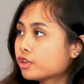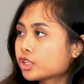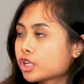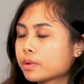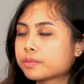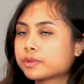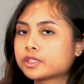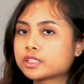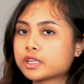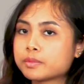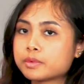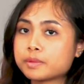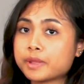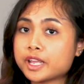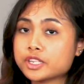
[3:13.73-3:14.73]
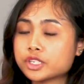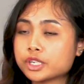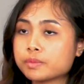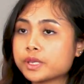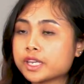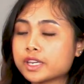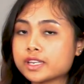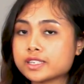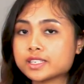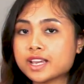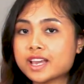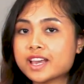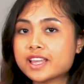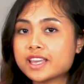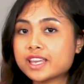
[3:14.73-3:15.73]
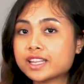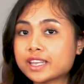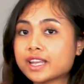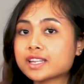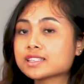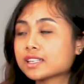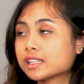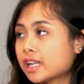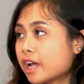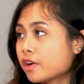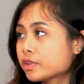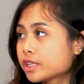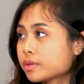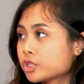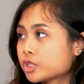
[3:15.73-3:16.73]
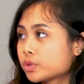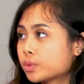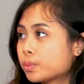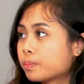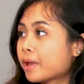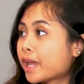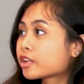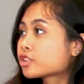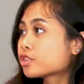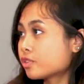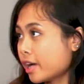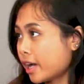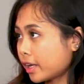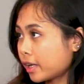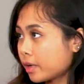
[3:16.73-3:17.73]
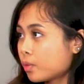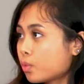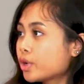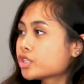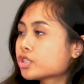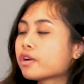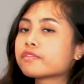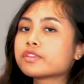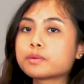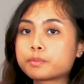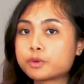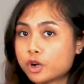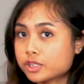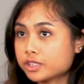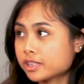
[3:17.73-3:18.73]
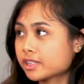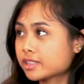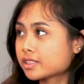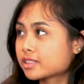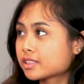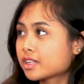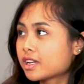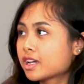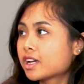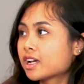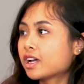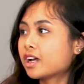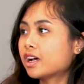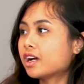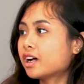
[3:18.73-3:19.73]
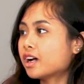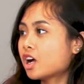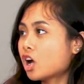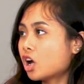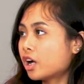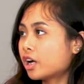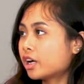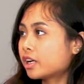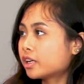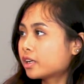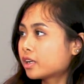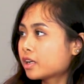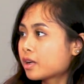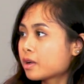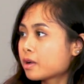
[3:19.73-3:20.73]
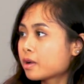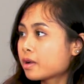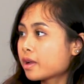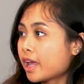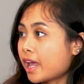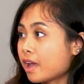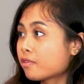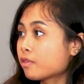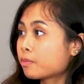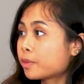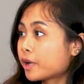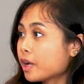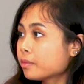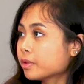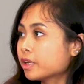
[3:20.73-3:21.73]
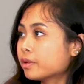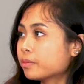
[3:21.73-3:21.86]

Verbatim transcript: contamination because it can allow them to backtrack which mm. of the mm. process uh, are have a problem.